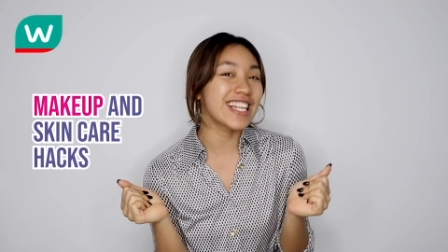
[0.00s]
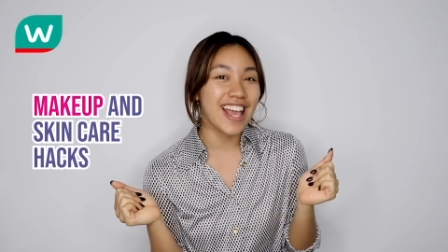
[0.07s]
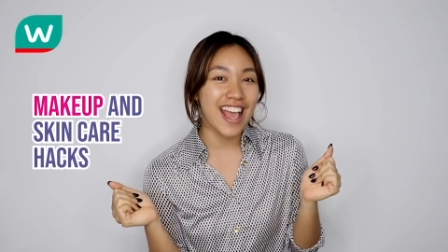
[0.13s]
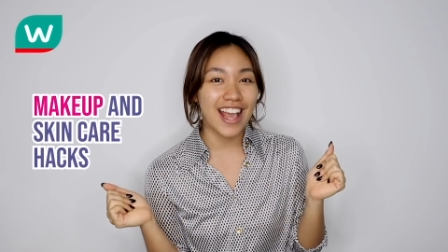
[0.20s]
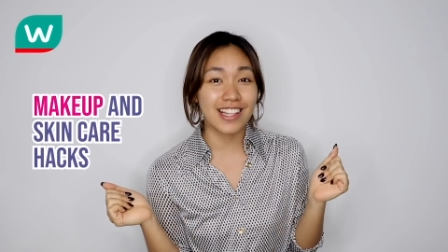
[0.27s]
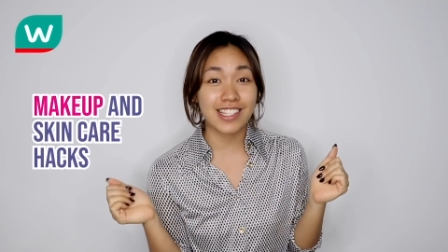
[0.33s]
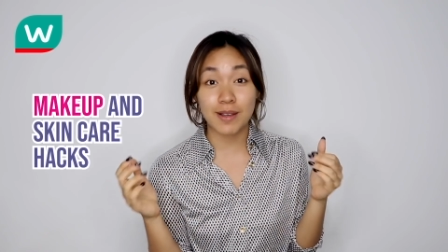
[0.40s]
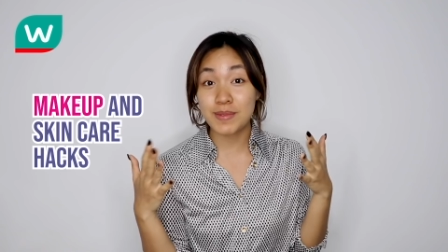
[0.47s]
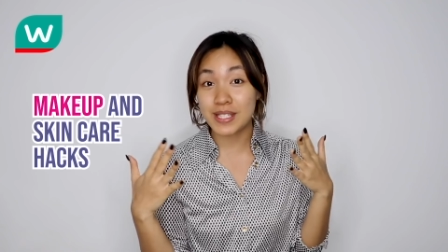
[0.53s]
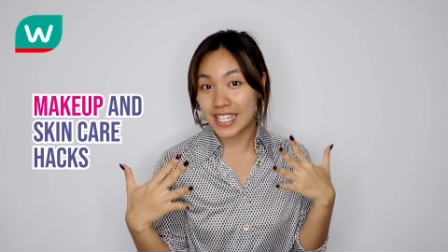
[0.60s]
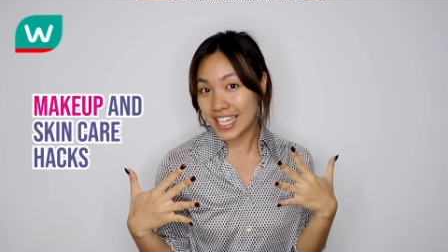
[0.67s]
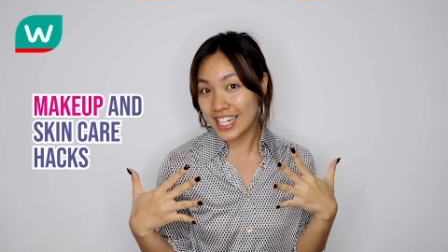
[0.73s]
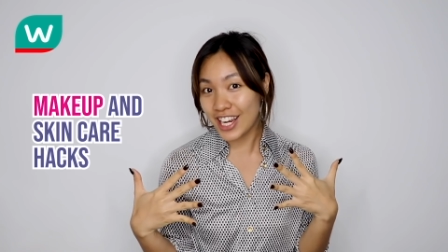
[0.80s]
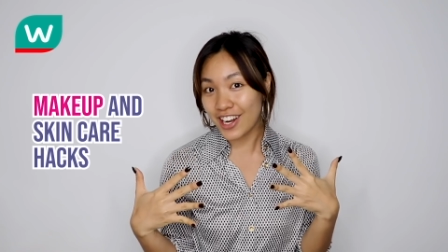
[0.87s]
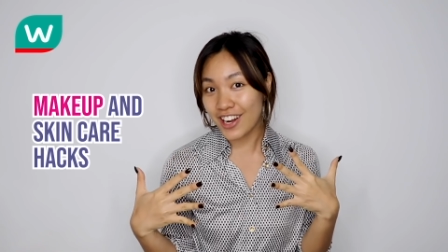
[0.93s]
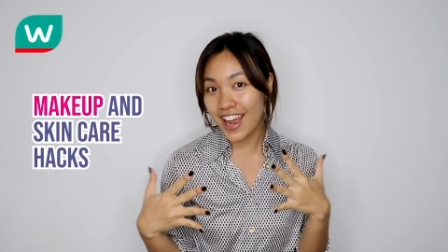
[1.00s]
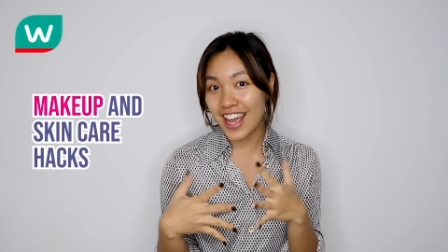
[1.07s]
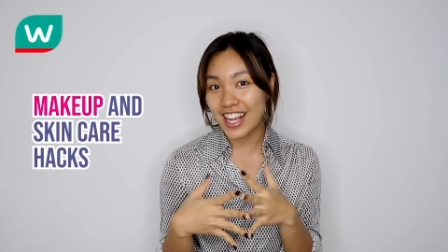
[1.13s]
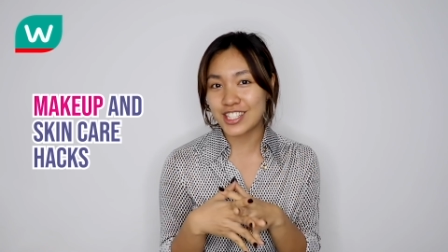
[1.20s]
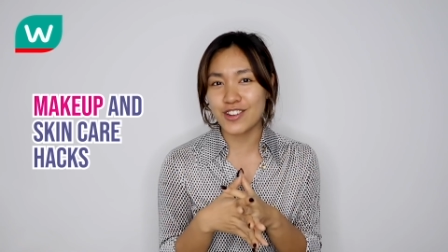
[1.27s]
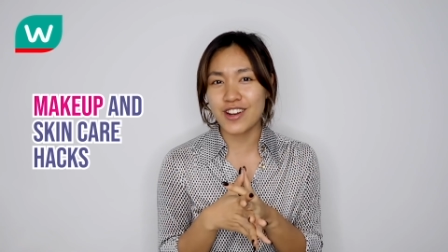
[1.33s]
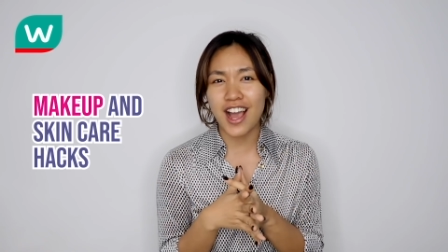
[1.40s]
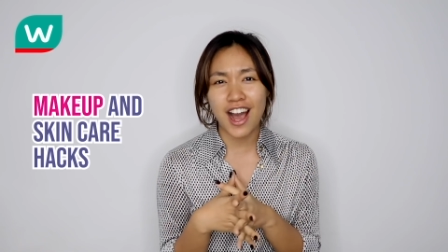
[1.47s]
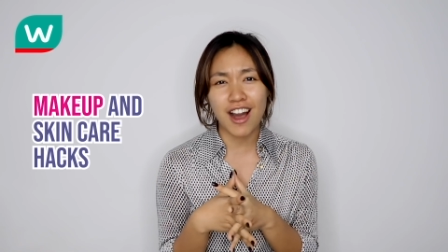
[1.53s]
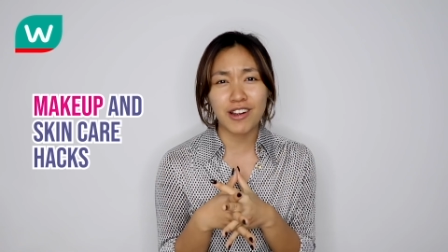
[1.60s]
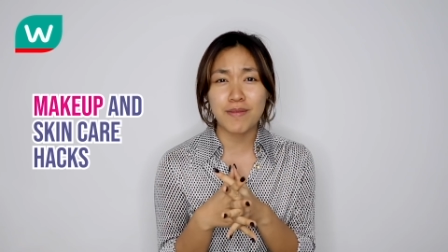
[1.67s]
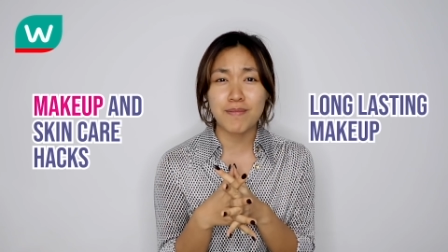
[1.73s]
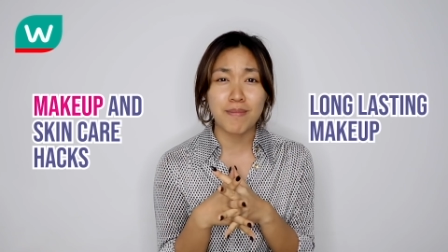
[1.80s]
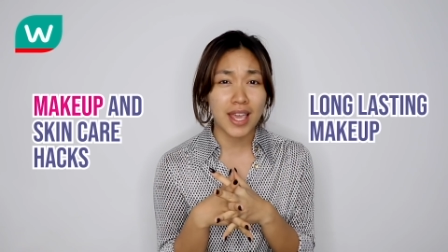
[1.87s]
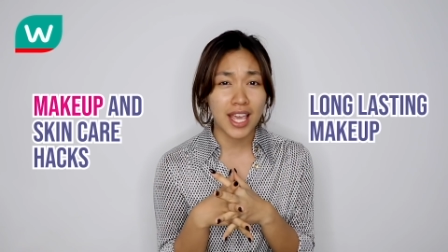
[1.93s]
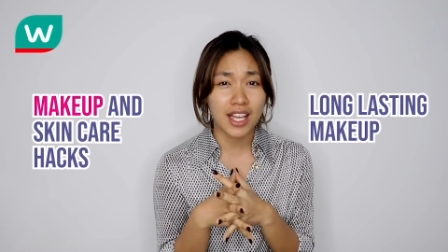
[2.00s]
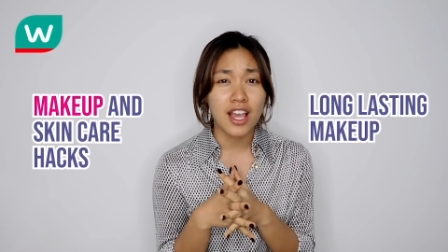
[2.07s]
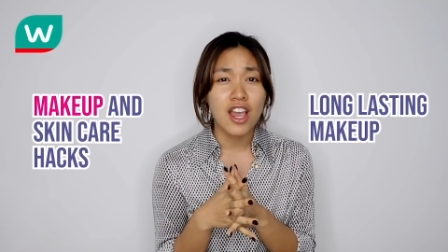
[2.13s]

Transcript: and some skincare hacks on how to make